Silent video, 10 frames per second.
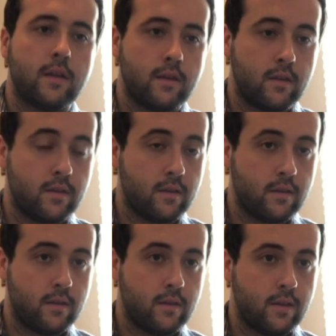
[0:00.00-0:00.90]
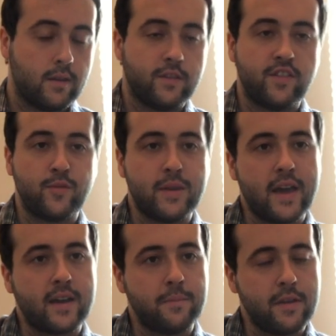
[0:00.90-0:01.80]
Let's say we
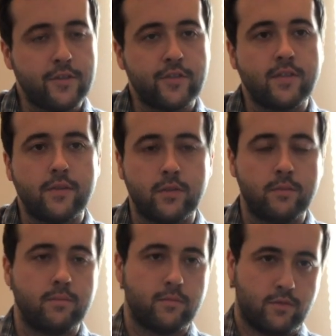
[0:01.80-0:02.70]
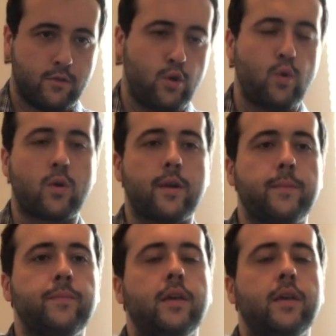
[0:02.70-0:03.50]
had a major 7 chord.